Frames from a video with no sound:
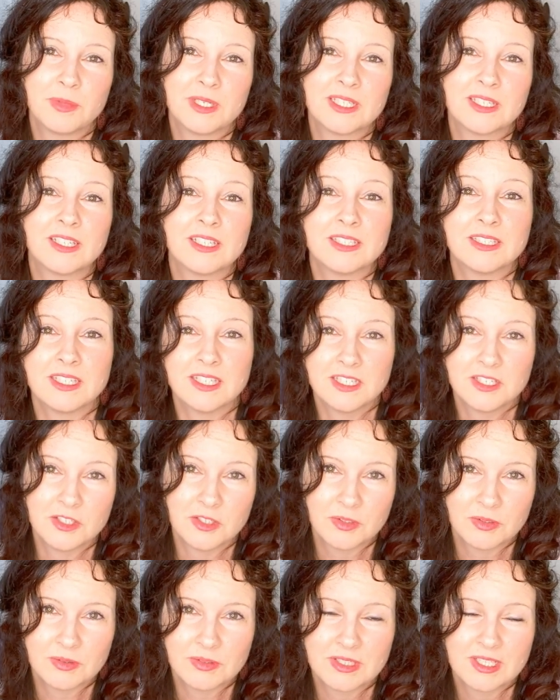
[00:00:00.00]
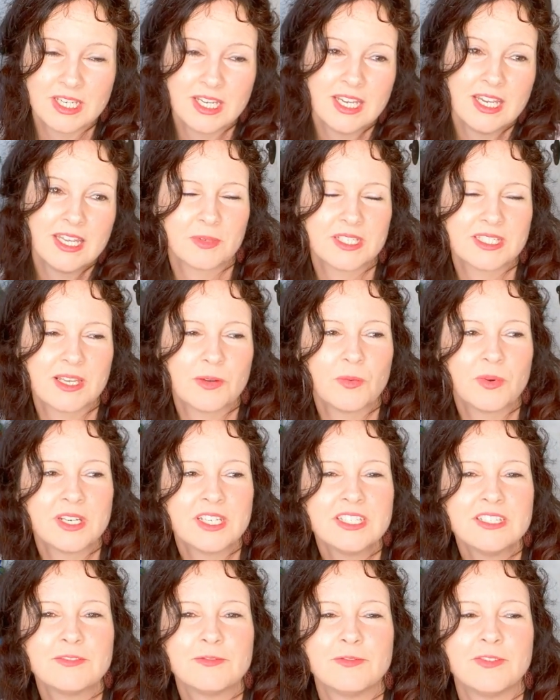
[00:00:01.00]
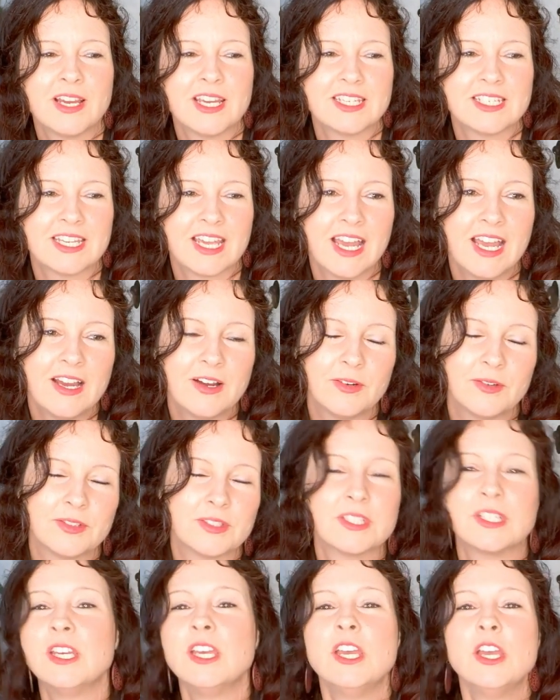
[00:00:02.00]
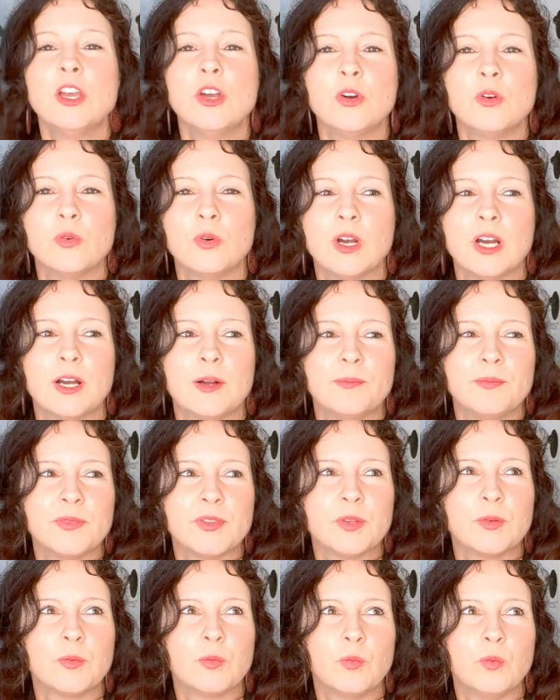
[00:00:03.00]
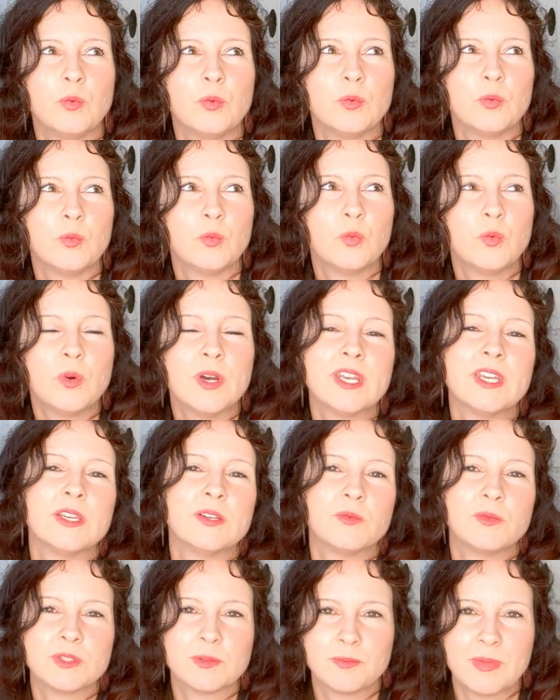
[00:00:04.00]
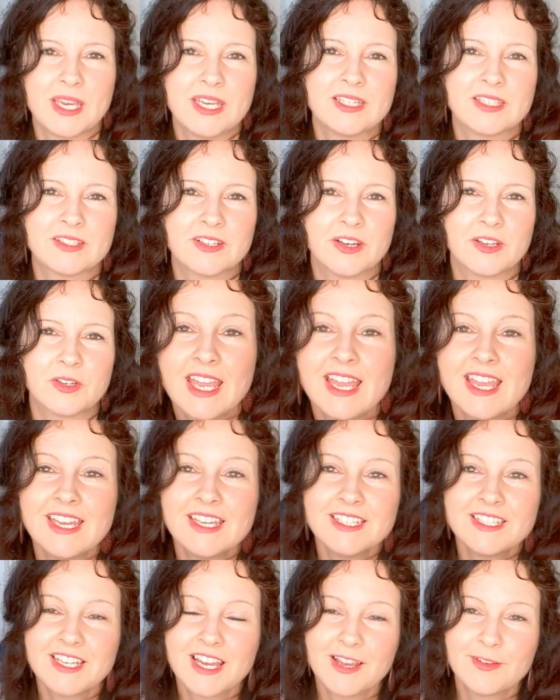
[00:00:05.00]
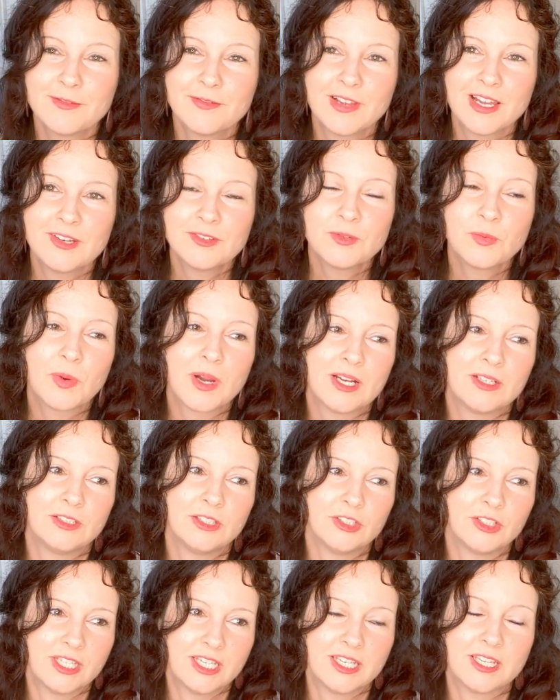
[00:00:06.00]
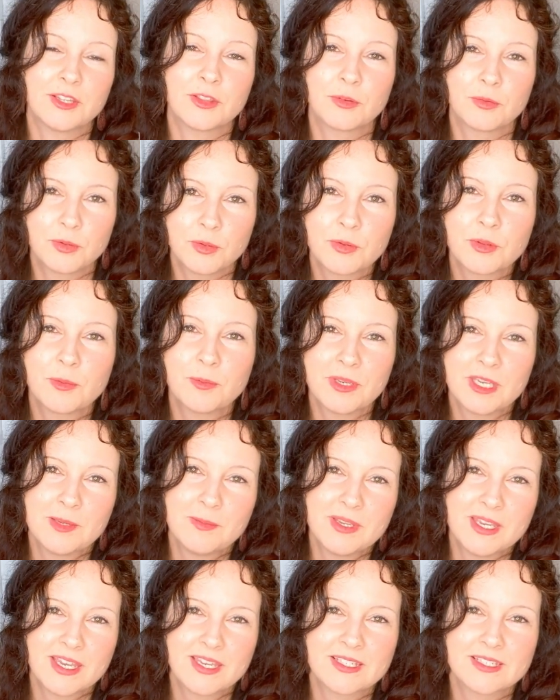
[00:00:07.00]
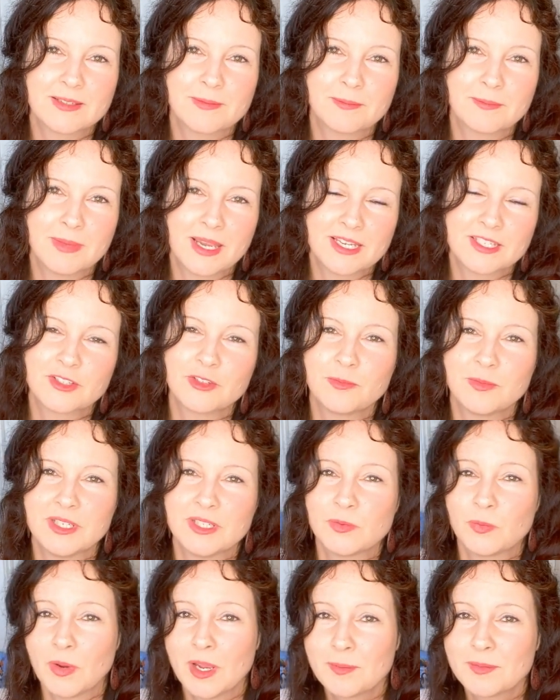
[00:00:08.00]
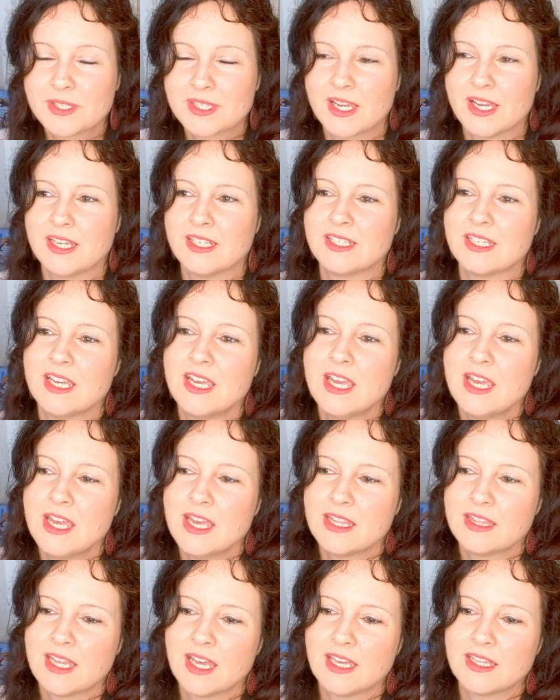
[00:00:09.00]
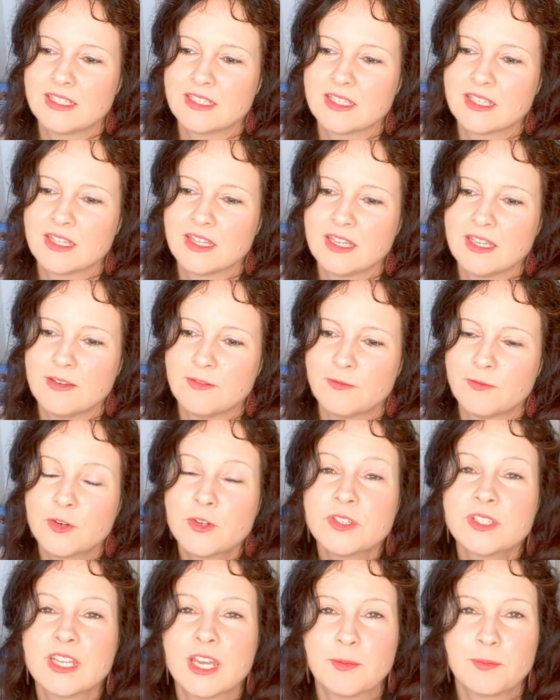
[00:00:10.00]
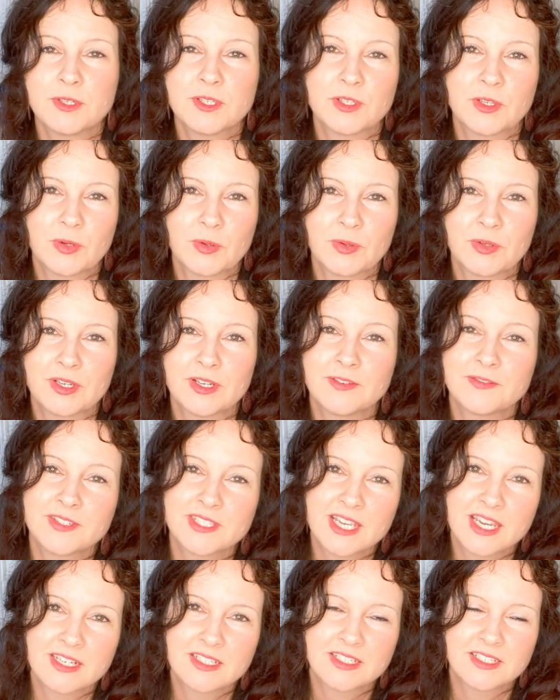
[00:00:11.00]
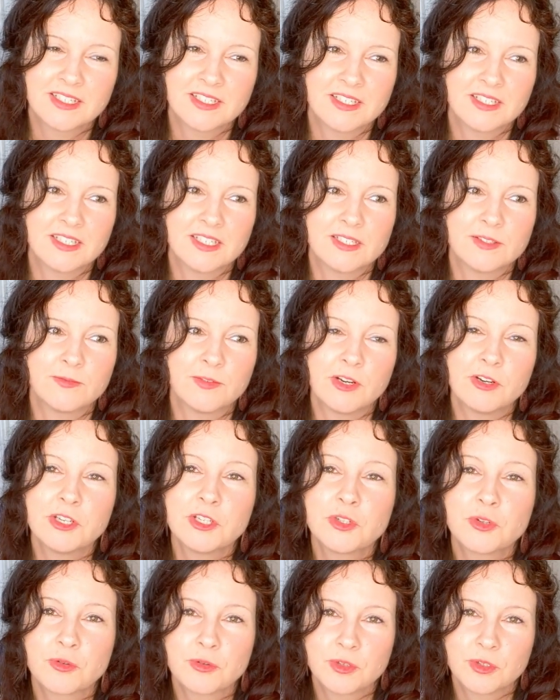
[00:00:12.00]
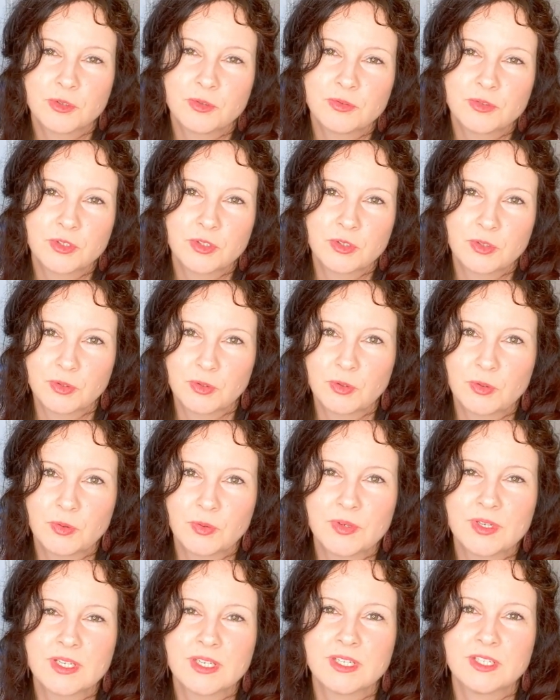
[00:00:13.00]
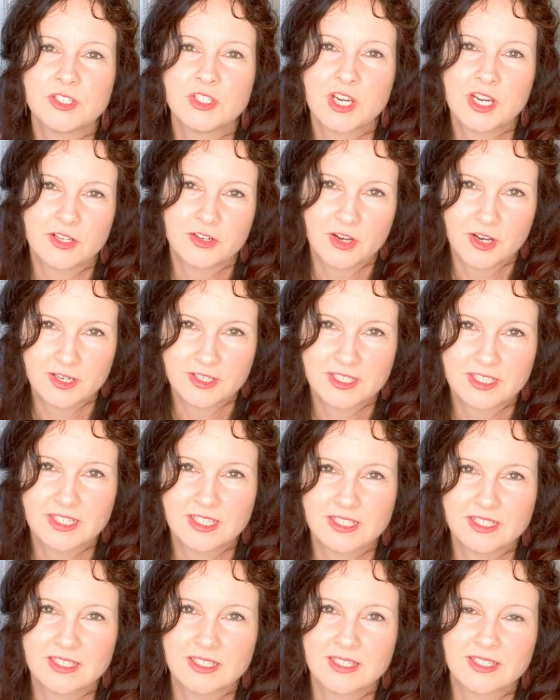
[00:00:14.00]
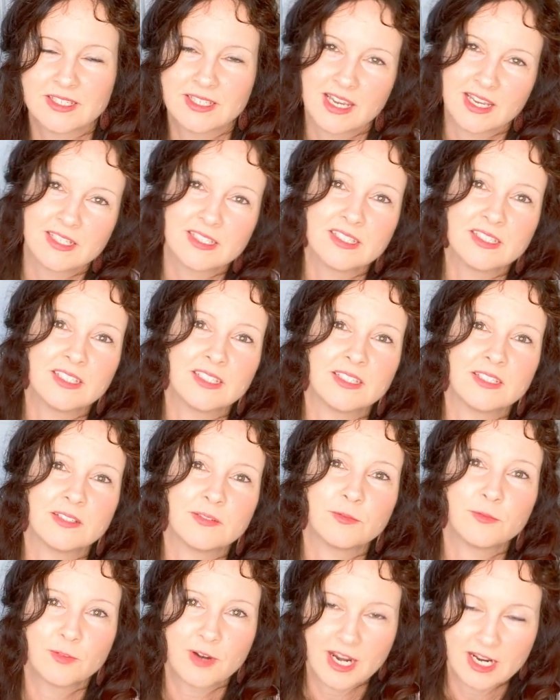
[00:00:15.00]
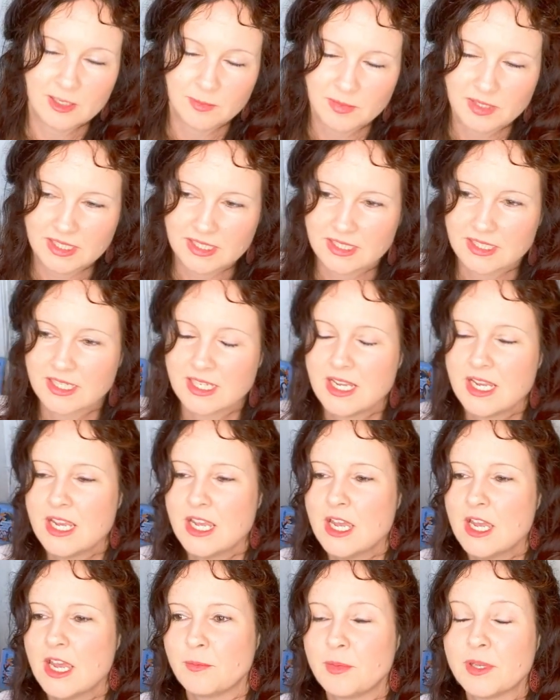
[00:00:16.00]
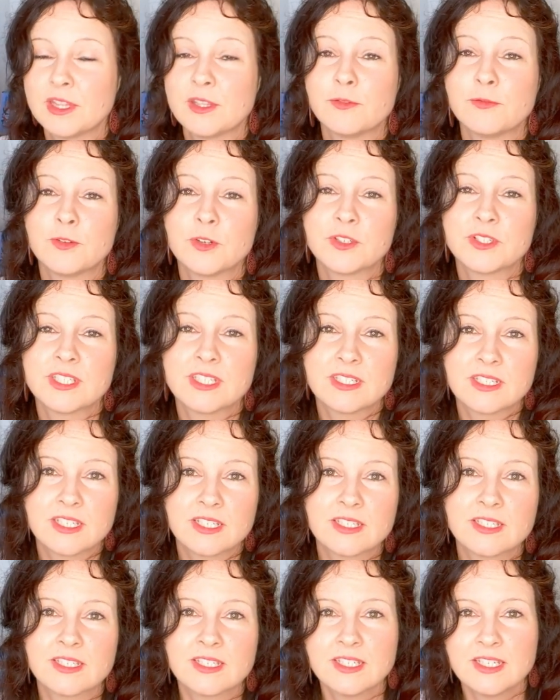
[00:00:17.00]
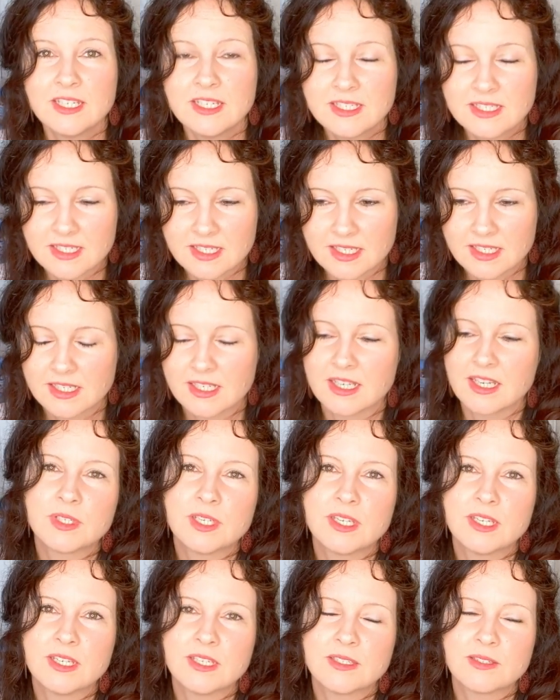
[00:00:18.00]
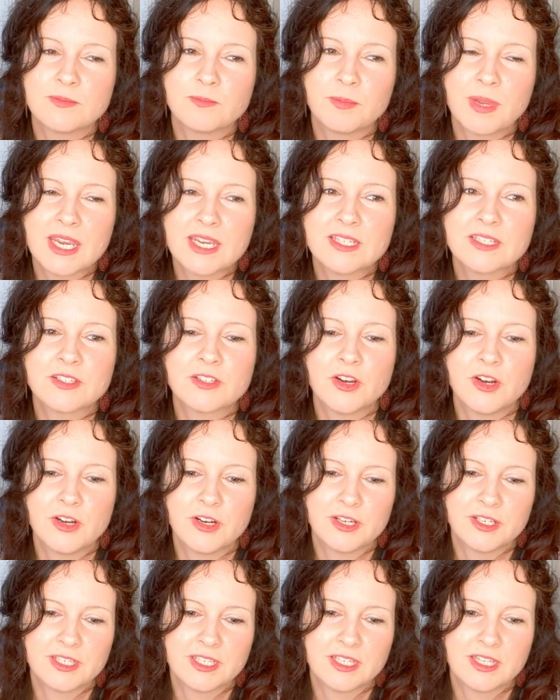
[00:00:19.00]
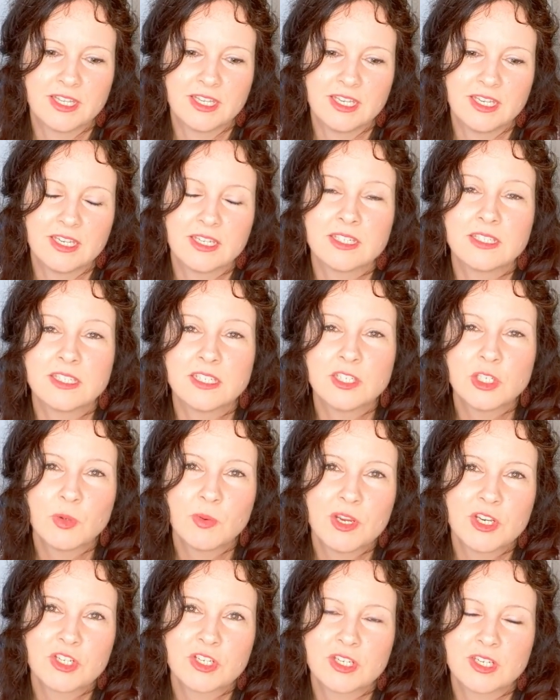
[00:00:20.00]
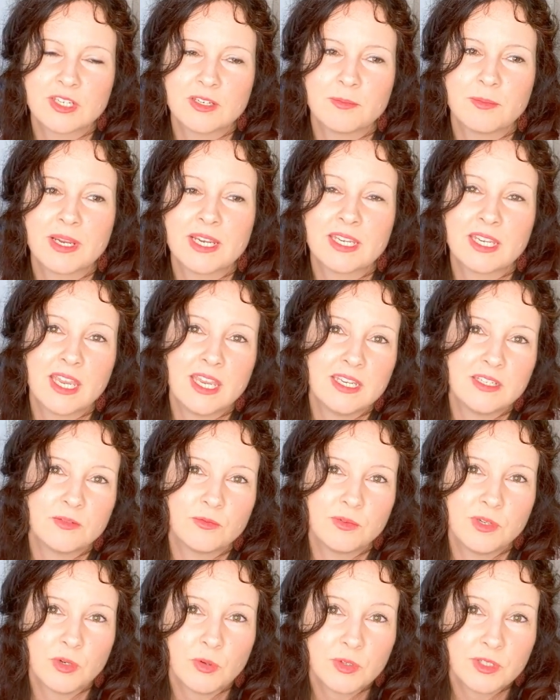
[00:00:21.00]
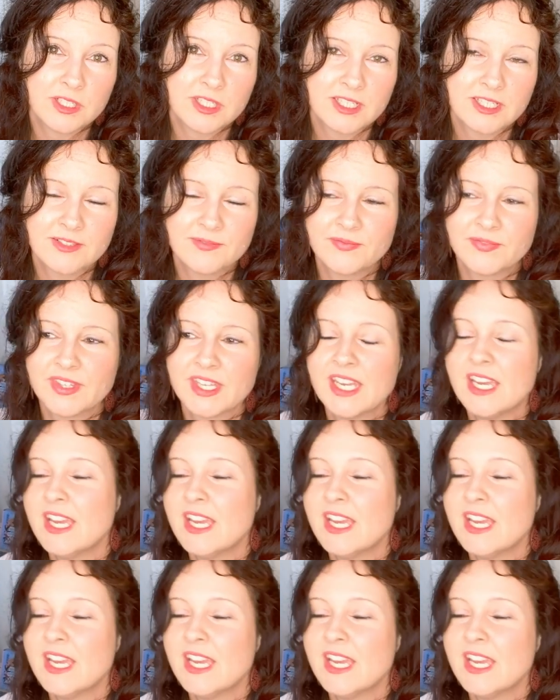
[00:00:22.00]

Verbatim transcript: been continued because I wanted to find out um, what it was based on. And I found while looking through the PBS Masterpiece website that the first episode of Sanditon is very true to Jane Austen's Sanditon fragment, but the first season is based on the continuation by Kate Riordan.